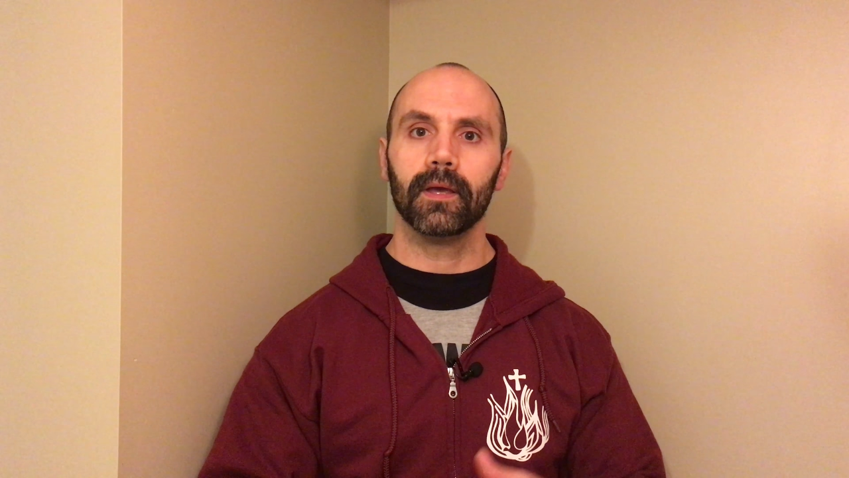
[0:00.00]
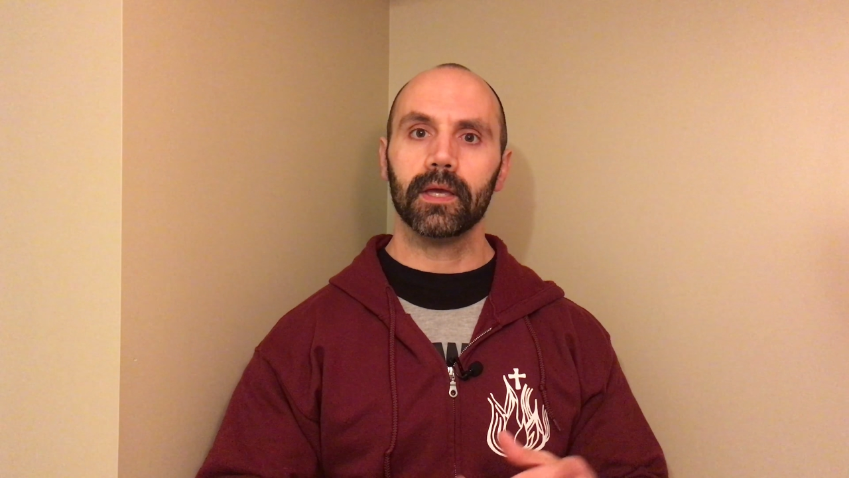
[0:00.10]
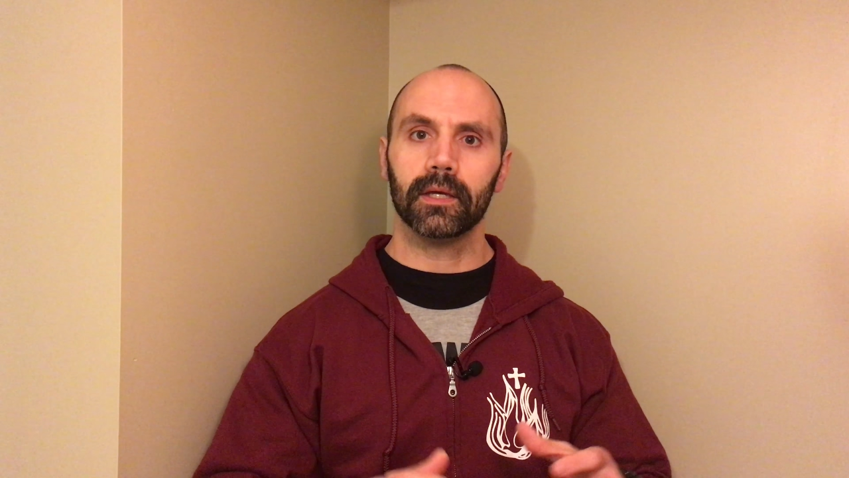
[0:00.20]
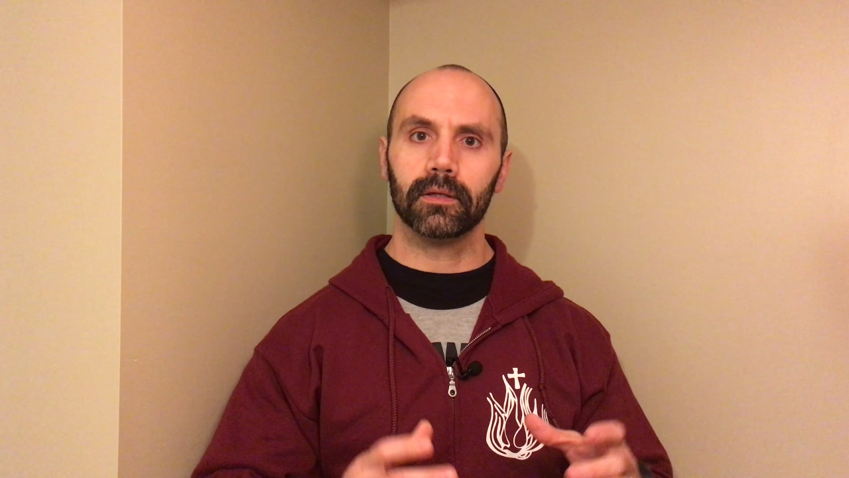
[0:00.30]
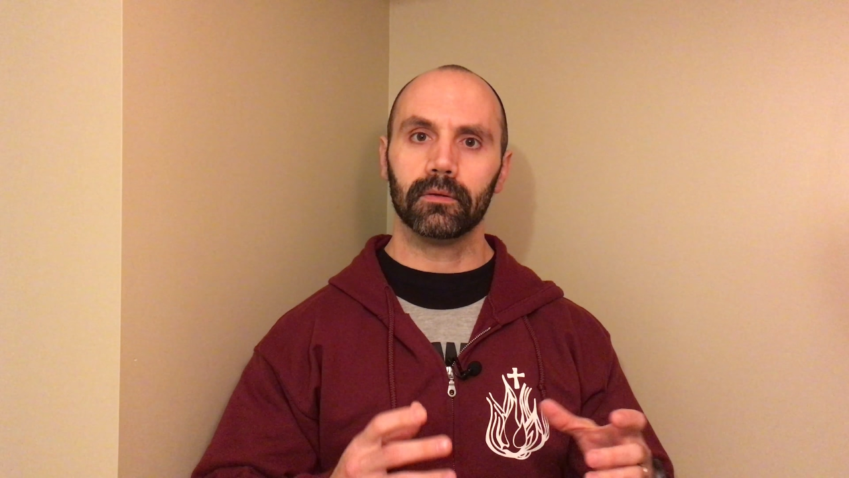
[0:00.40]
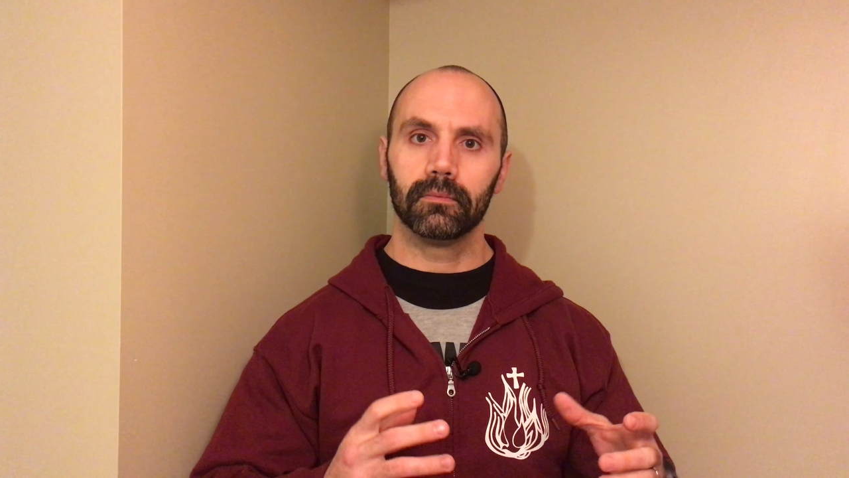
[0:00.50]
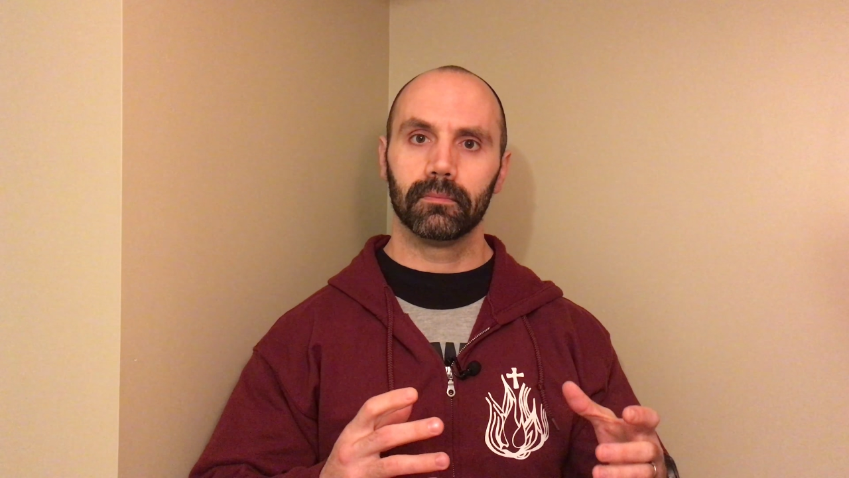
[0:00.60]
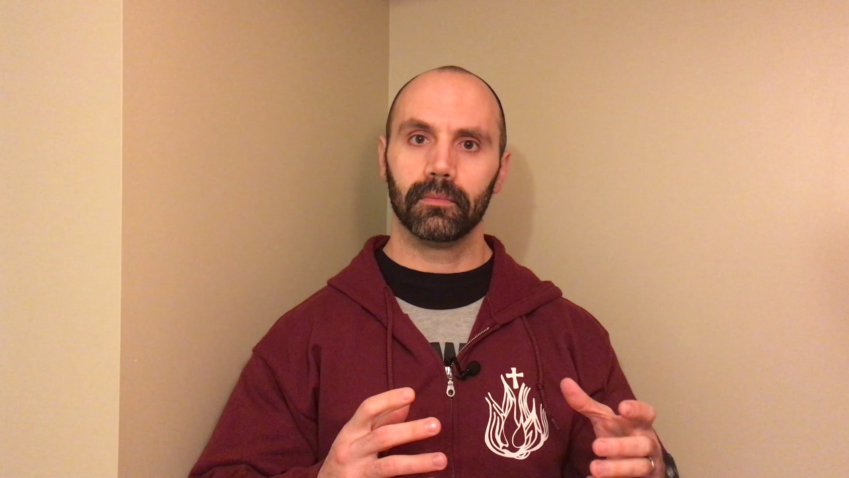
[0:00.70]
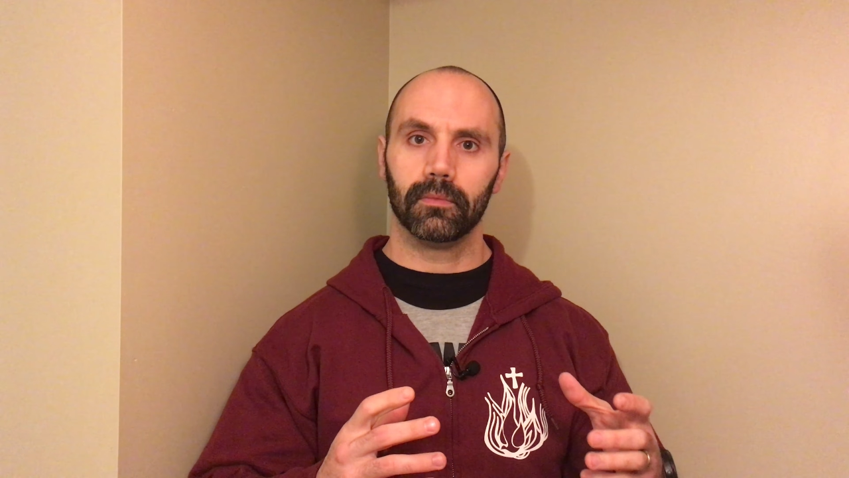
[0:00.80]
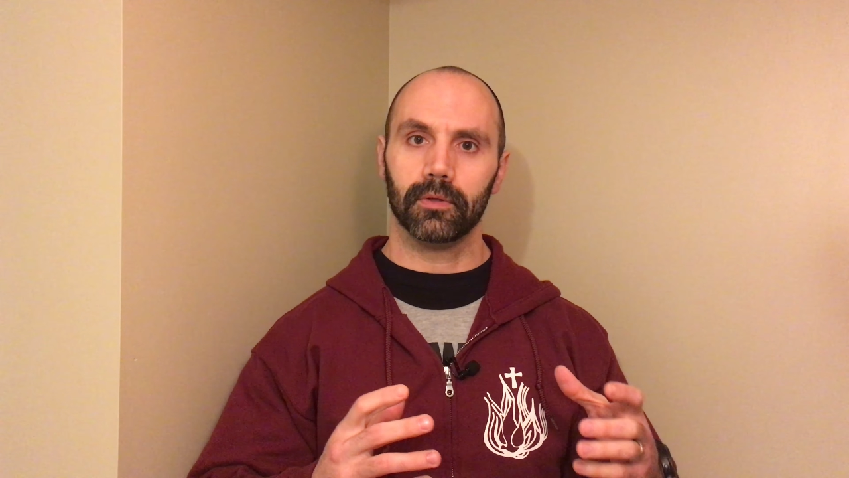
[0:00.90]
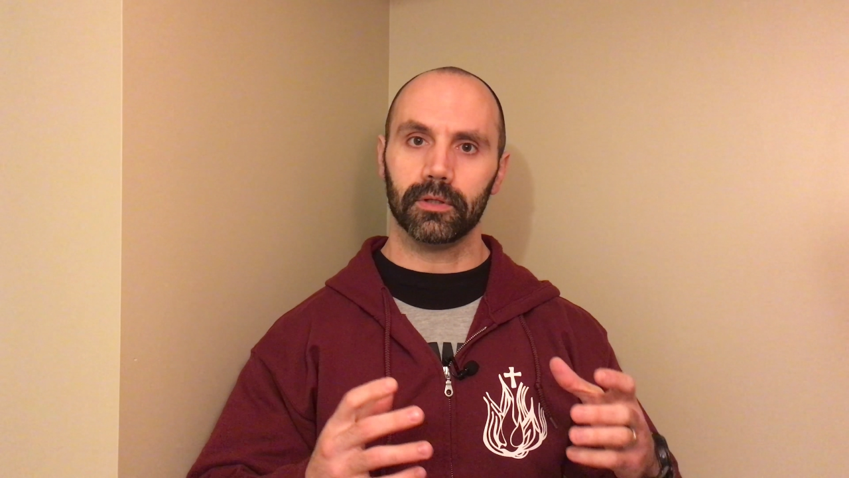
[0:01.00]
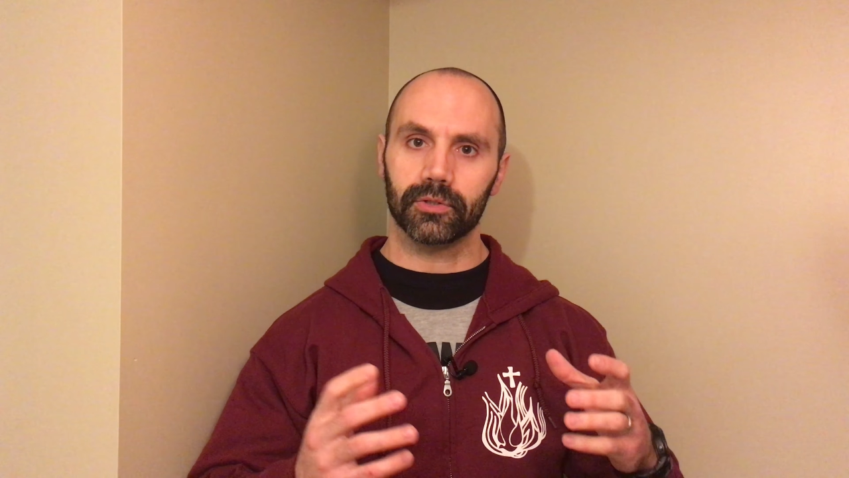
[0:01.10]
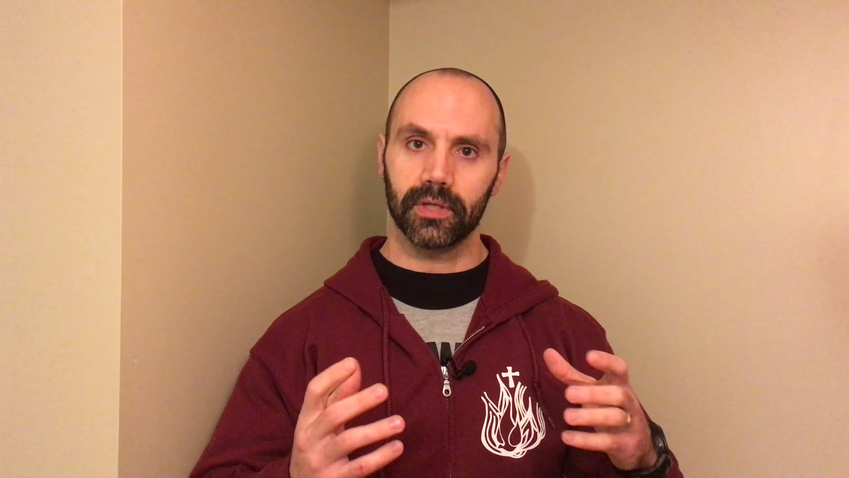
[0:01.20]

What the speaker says: And it's